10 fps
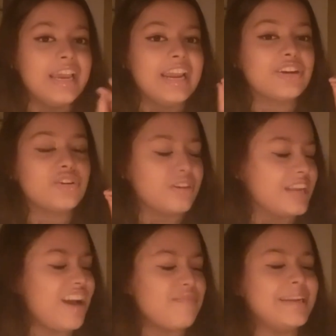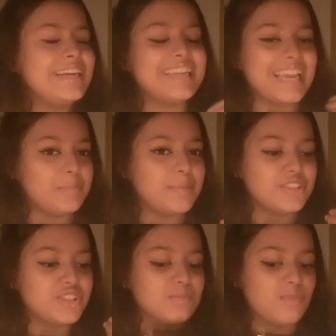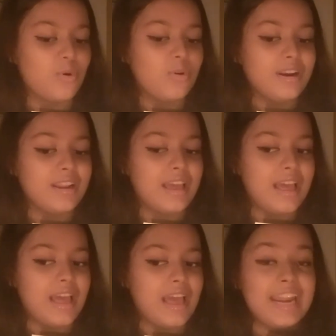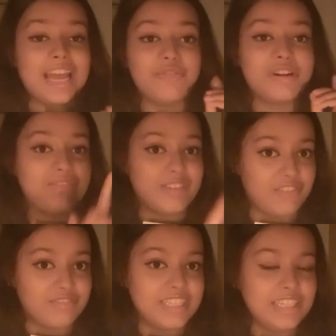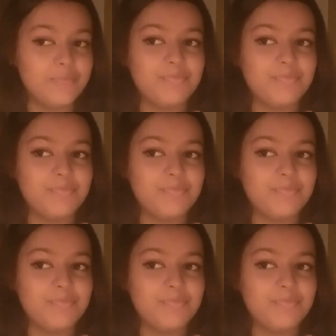It could have been 10 pages more and I would have loved it,